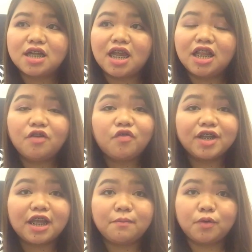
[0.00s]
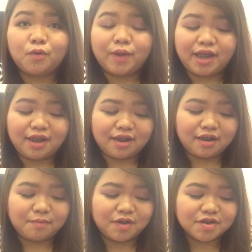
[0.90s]
I love what I'm doing.
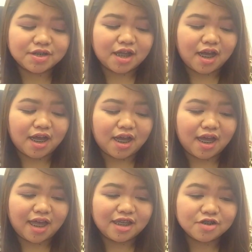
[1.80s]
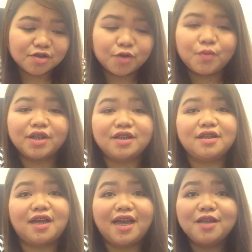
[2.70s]
Because I enjoy what
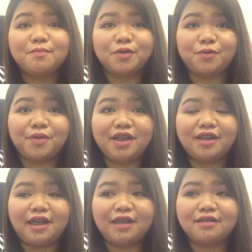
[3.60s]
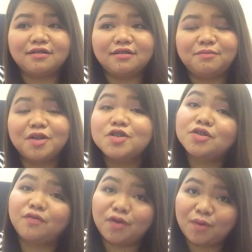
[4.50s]
I am doing and because
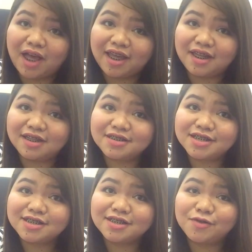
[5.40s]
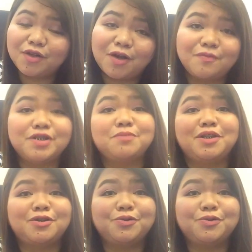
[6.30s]
of you guys, loves me.